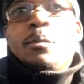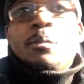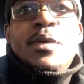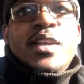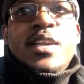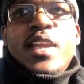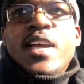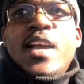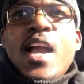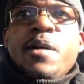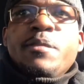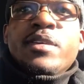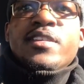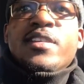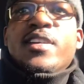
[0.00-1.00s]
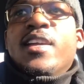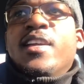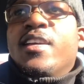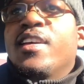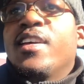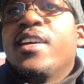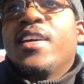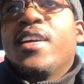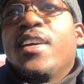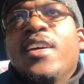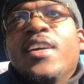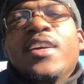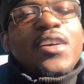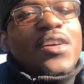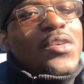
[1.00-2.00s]
I'm pinning a comment.
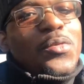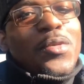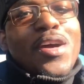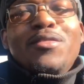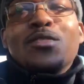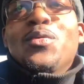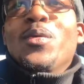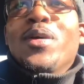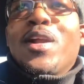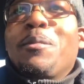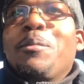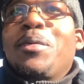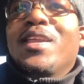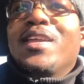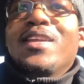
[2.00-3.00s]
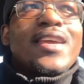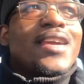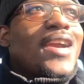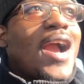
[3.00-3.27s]
Whoever went, I'm pinning a